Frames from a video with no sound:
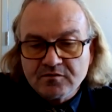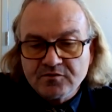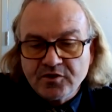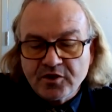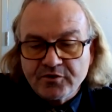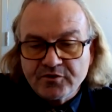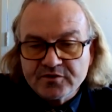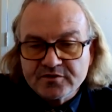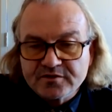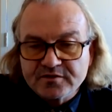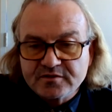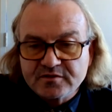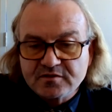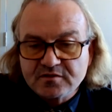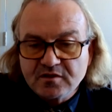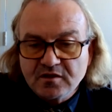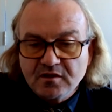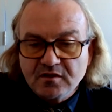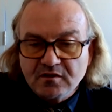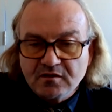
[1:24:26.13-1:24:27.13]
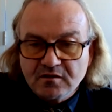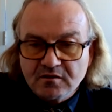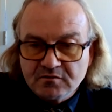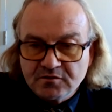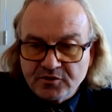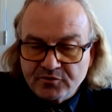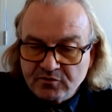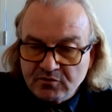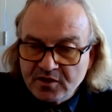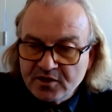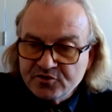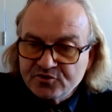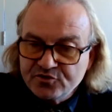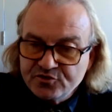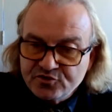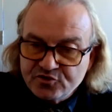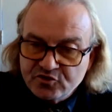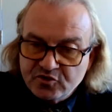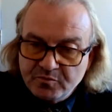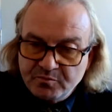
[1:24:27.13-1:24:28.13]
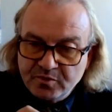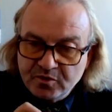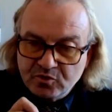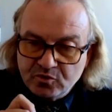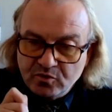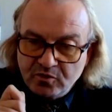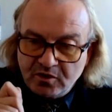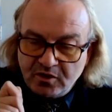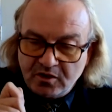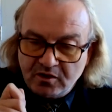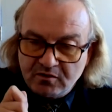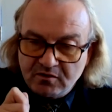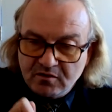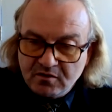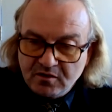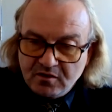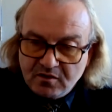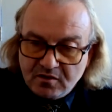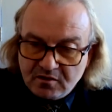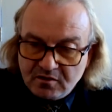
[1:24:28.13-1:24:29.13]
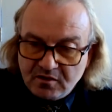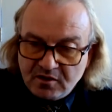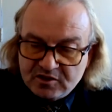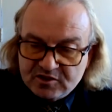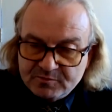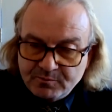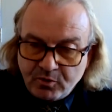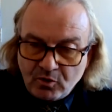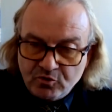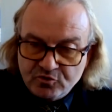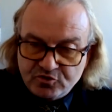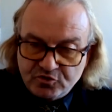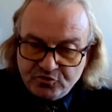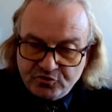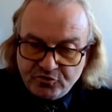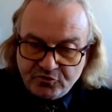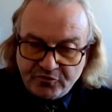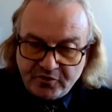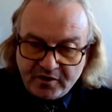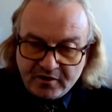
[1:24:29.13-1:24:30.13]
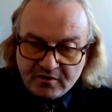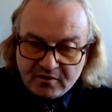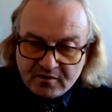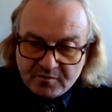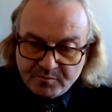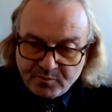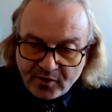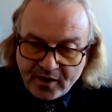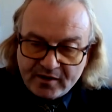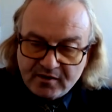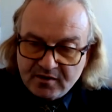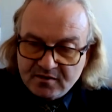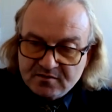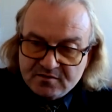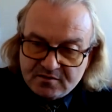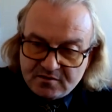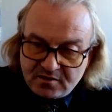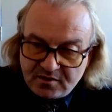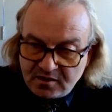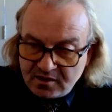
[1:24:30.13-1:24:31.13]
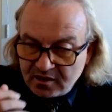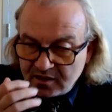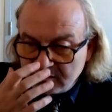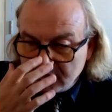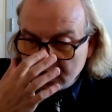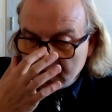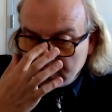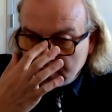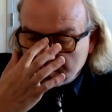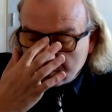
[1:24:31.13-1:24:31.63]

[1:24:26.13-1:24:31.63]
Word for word: there is the relationship between exposure during pregnancy and then